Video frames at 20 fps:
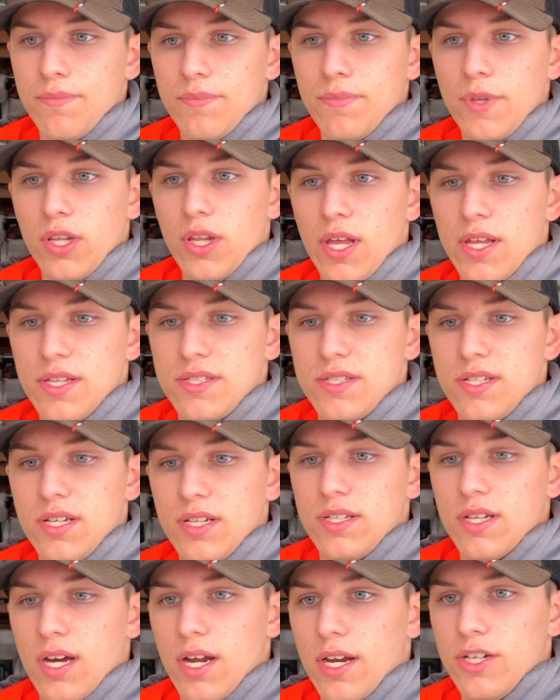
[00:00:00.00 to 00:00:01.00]
lens
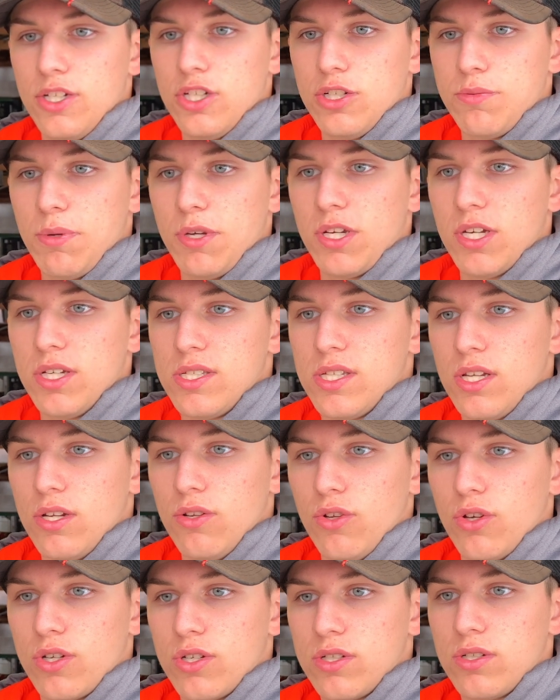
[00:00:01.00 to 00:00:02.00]
tint on it just because it
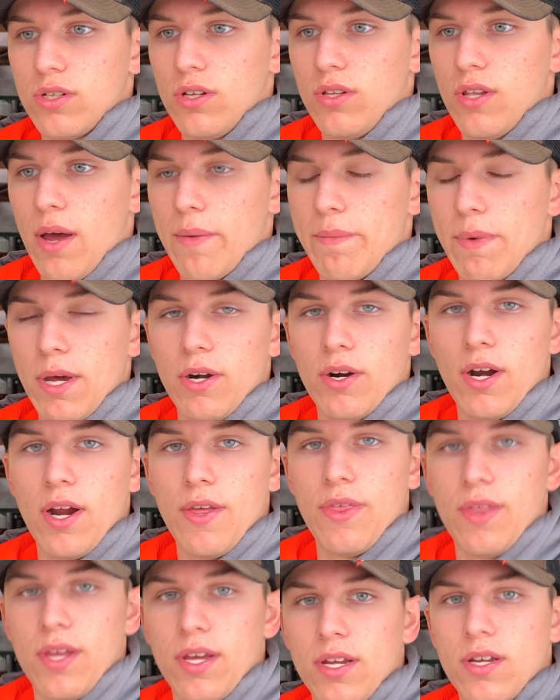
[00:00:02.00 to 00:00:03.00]
looks a lot better, I
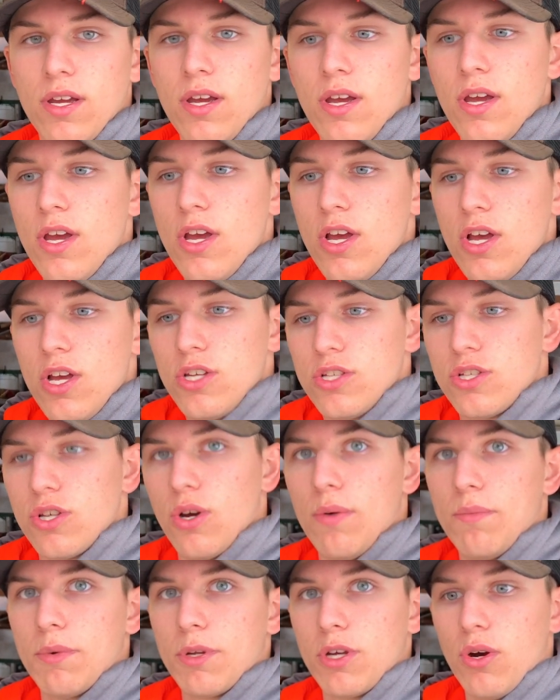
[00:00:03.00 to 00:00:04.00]
think. So
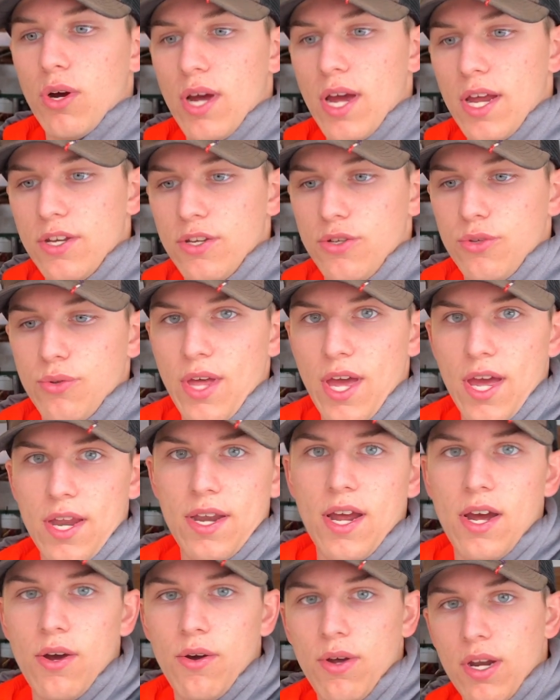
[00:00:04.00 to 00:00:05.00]
I'm going to go ahead and do that
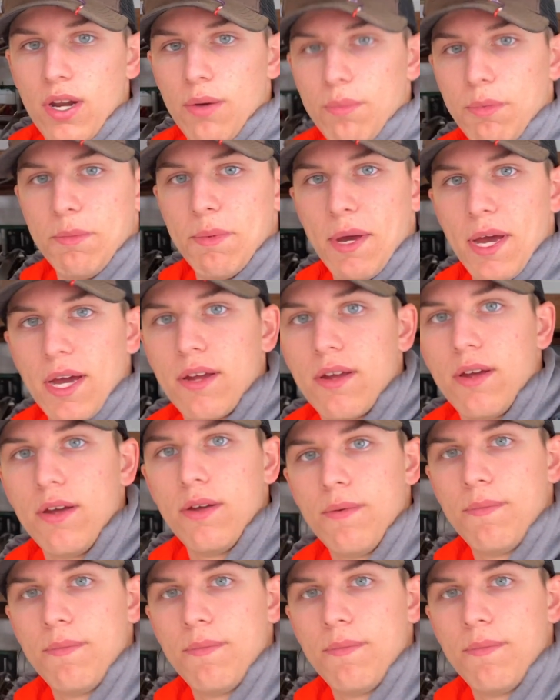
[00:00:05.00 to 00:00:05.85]
now, and I'll be back.